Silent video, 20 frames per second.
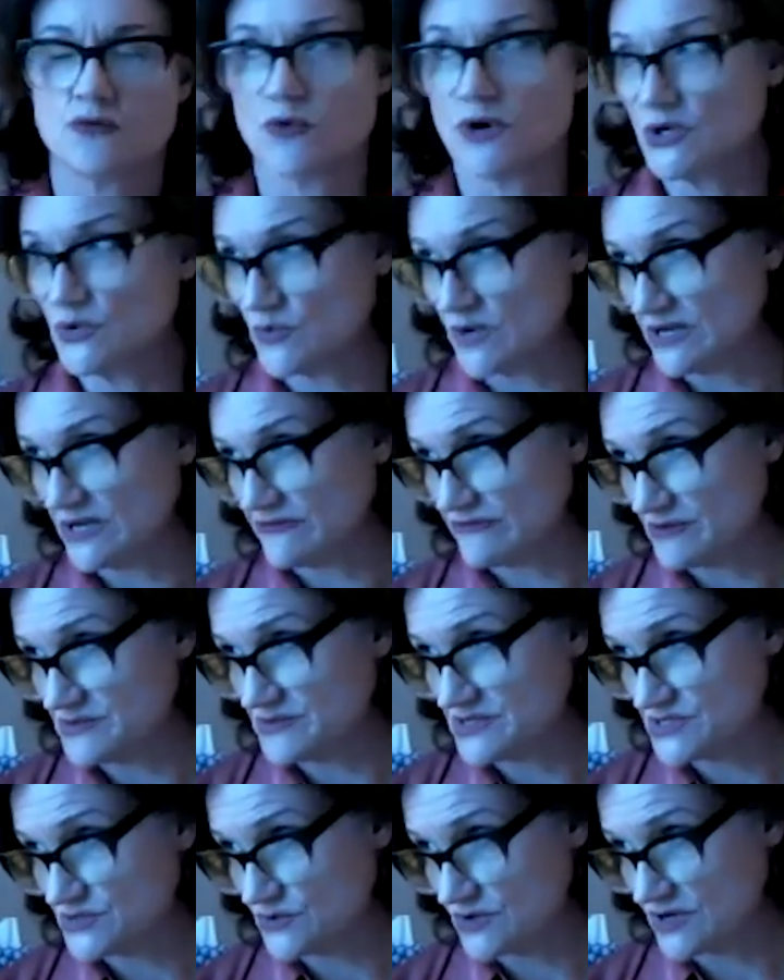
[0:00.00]
one went
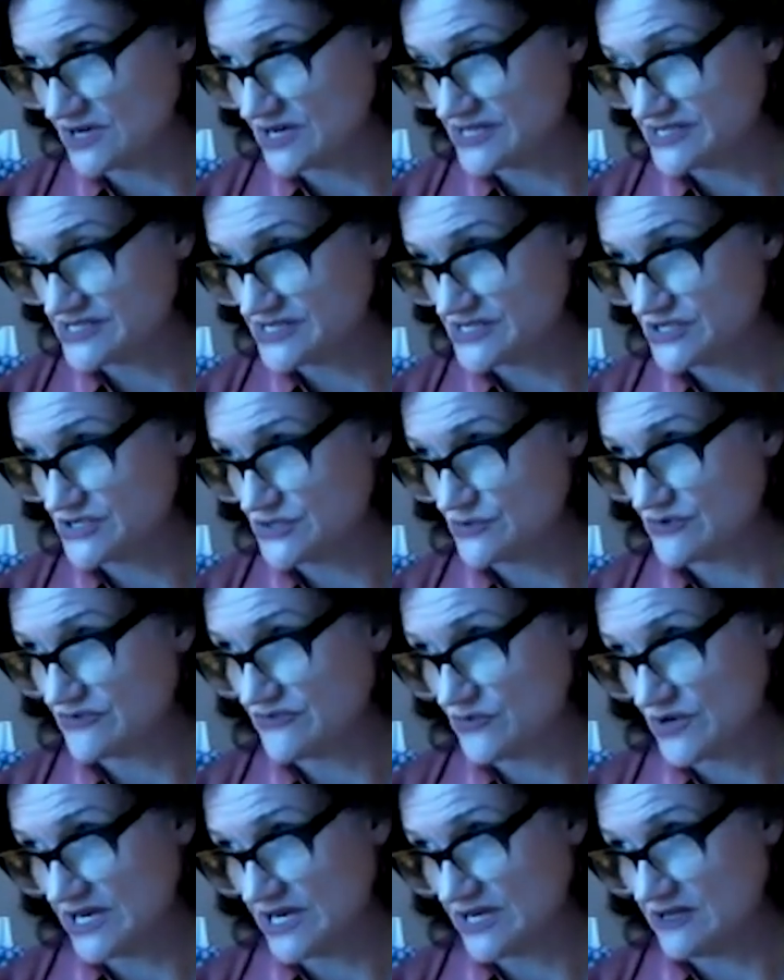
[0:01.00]
from disorganized to
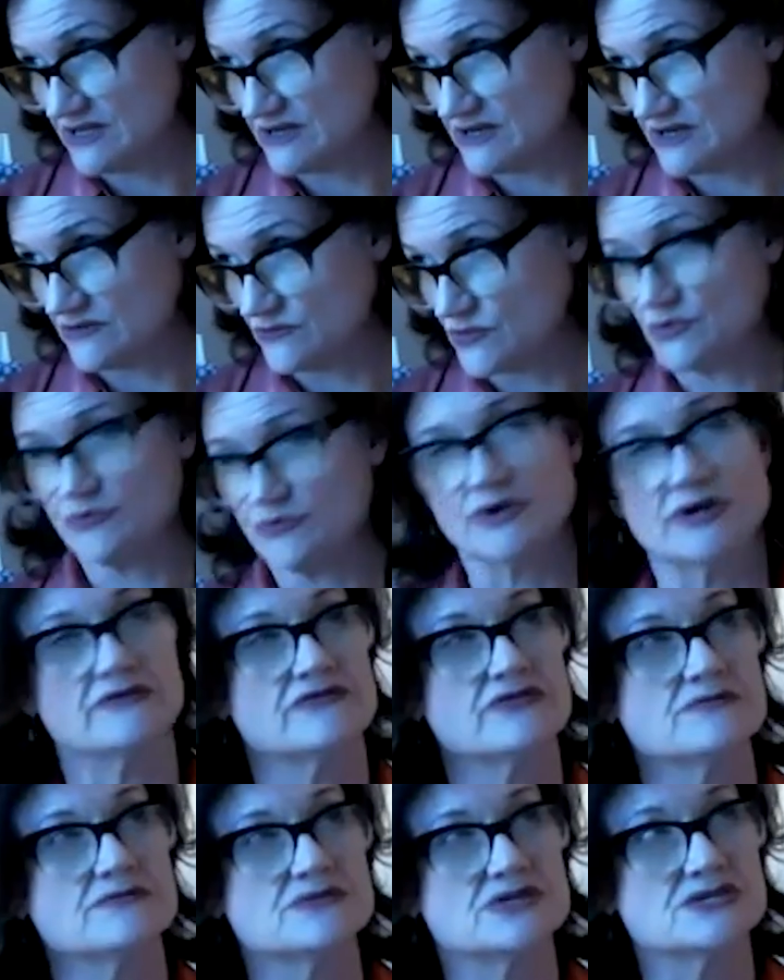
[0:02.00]
avoidant, and one
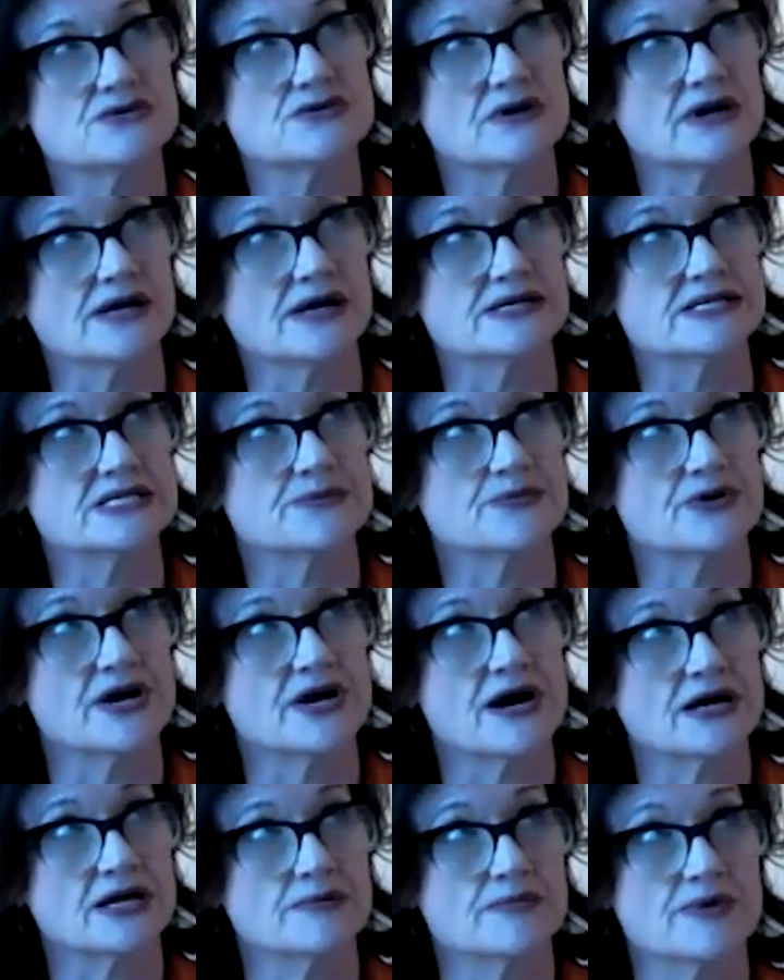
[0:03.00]
went from disorganized to
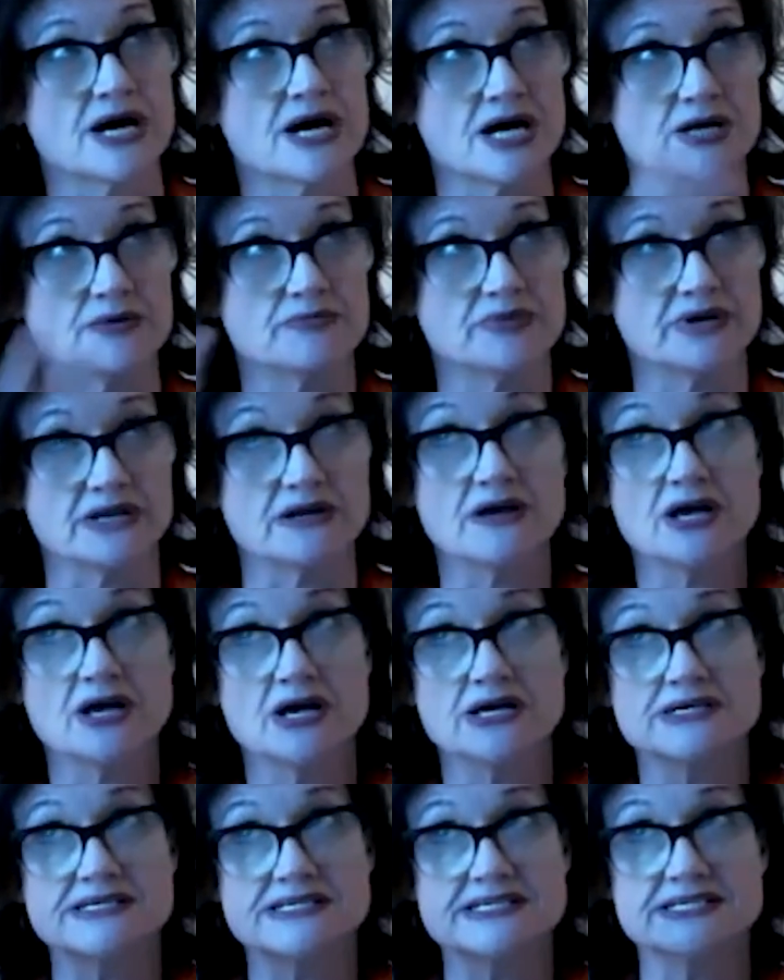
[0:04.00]
preoccupied. But
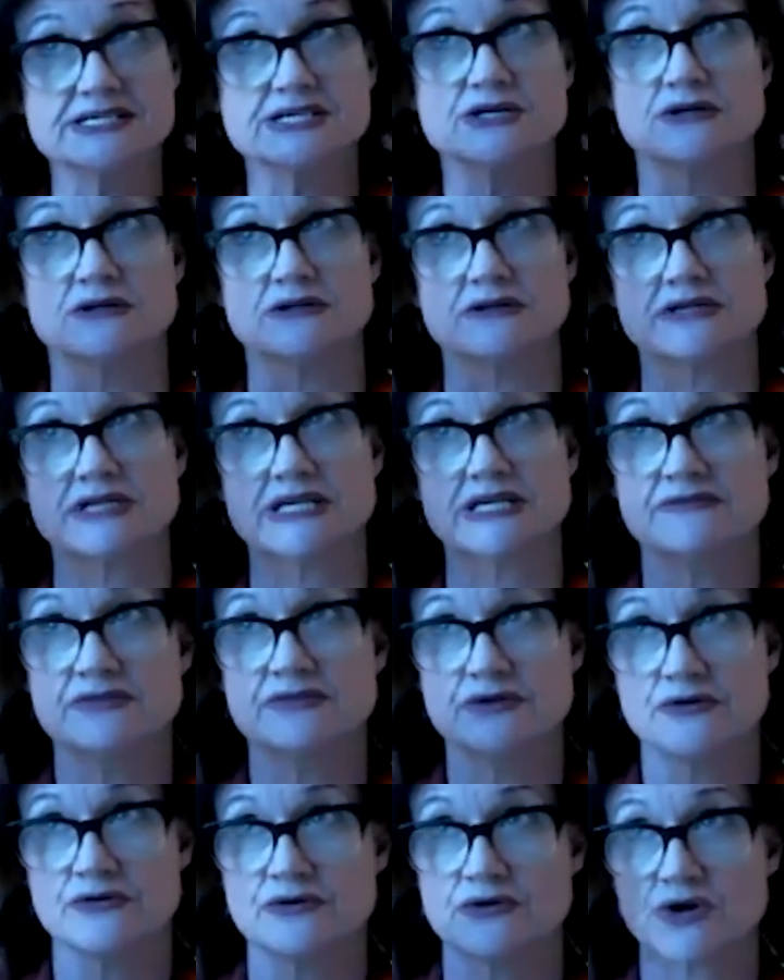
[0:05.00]
still,
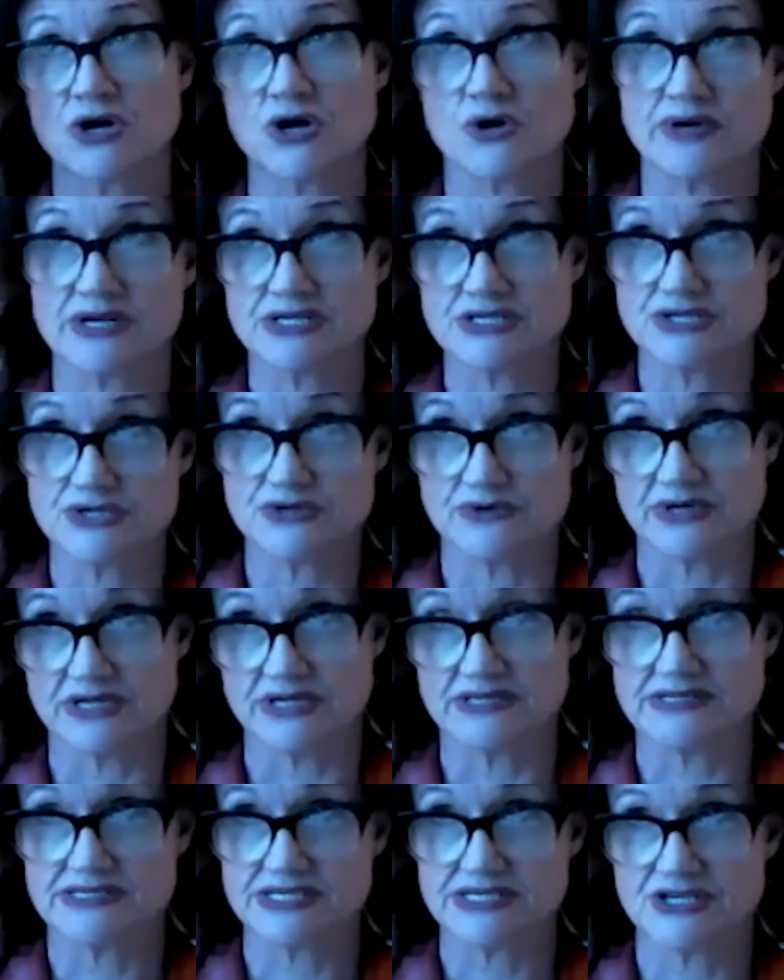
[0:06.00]
even though they're going to an
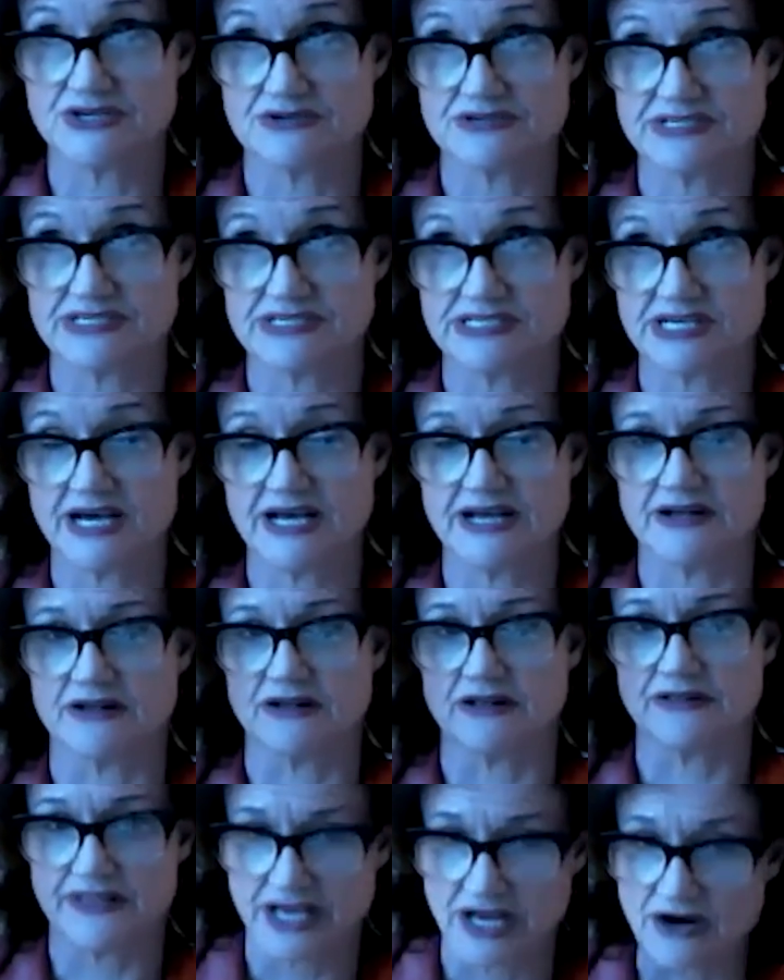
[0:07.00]
insecure
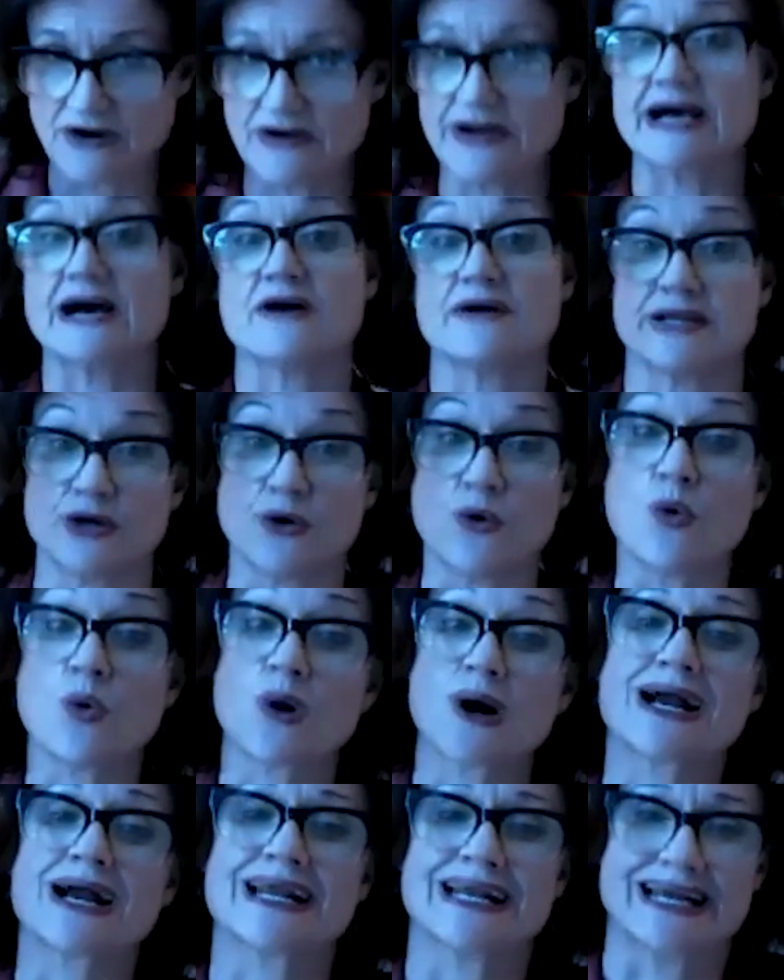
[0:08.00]
style, they are now an
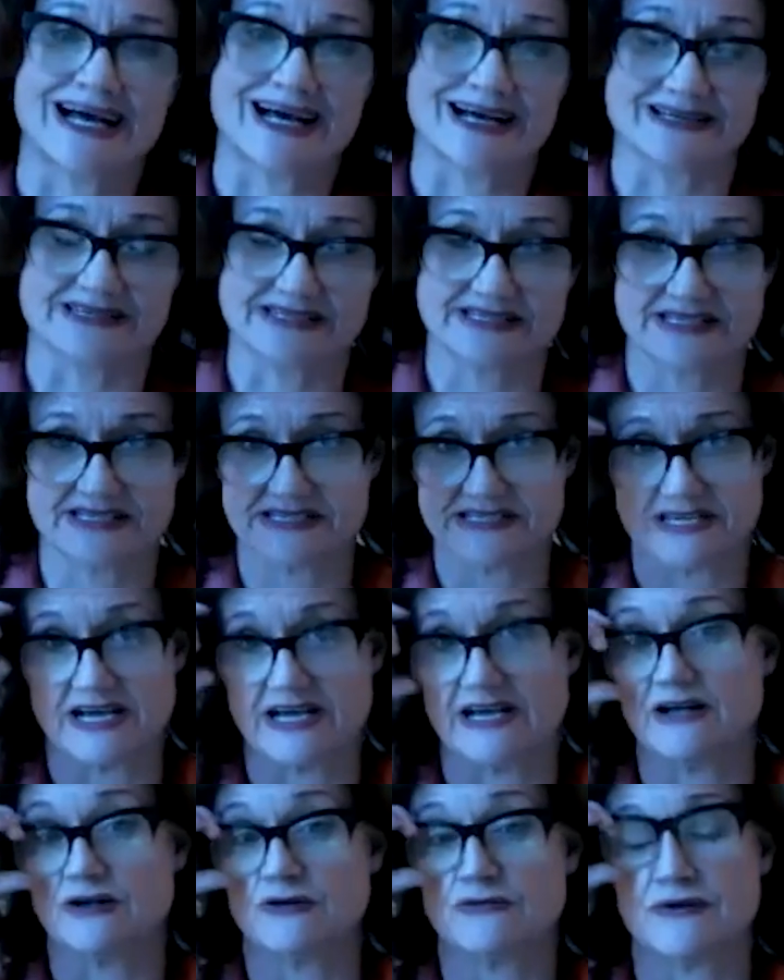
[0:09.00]
organized
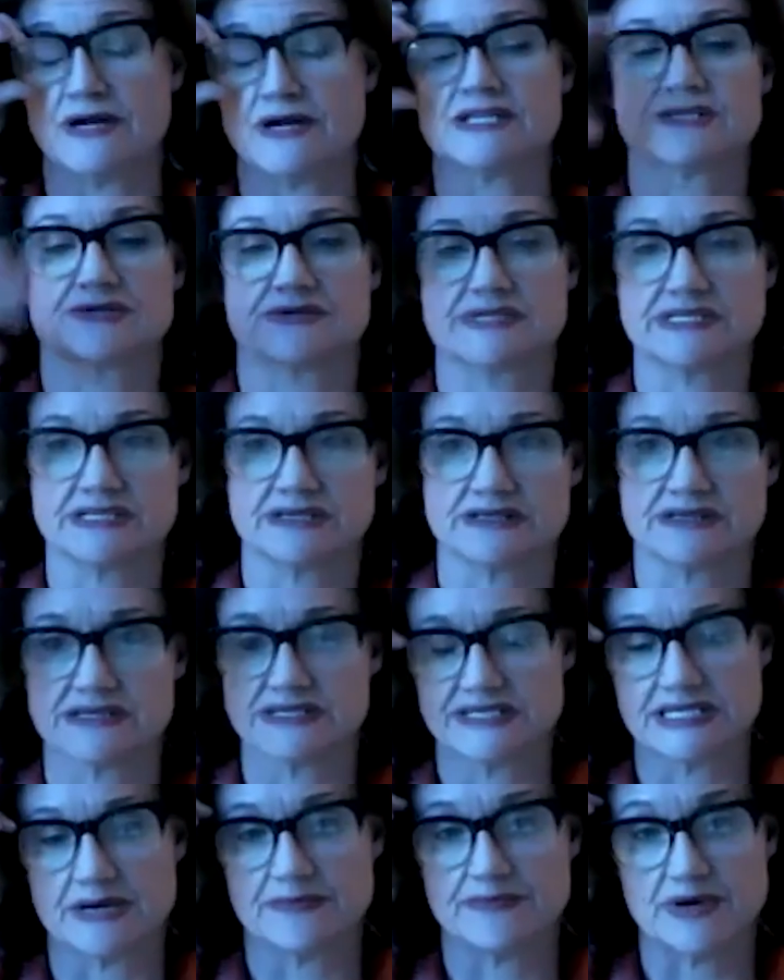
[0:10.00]
style, right? So it's still a
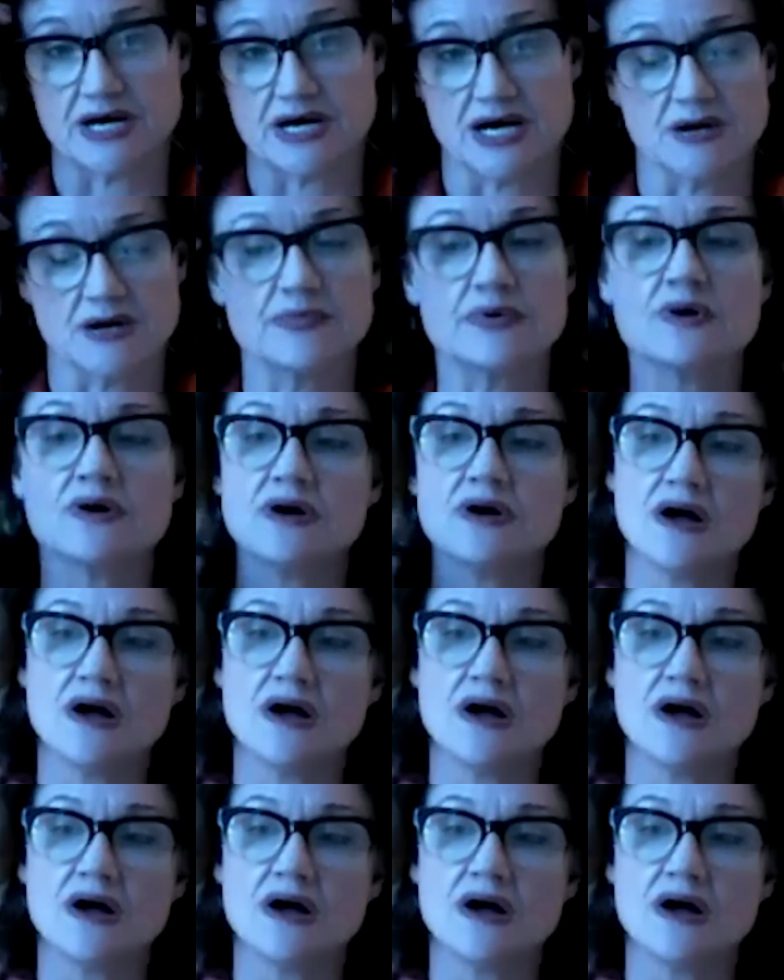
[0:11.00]
step up.